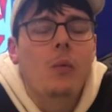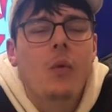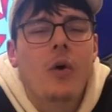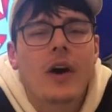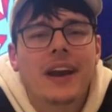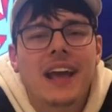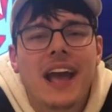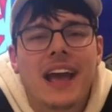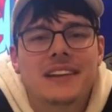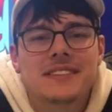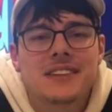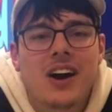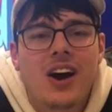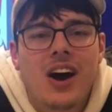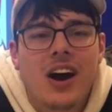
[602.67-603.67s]

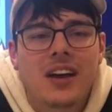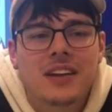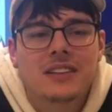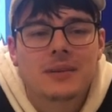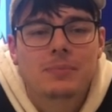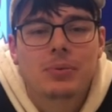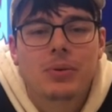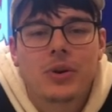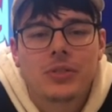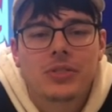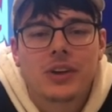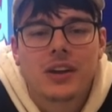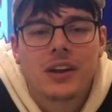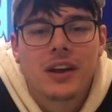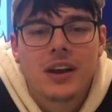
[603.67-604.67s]
one-hand tuck to put
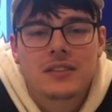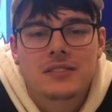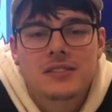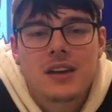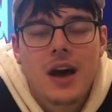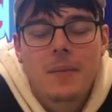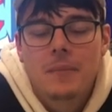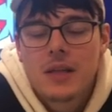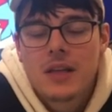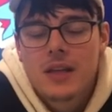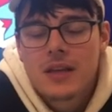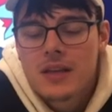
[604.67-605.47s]
the Canucks up.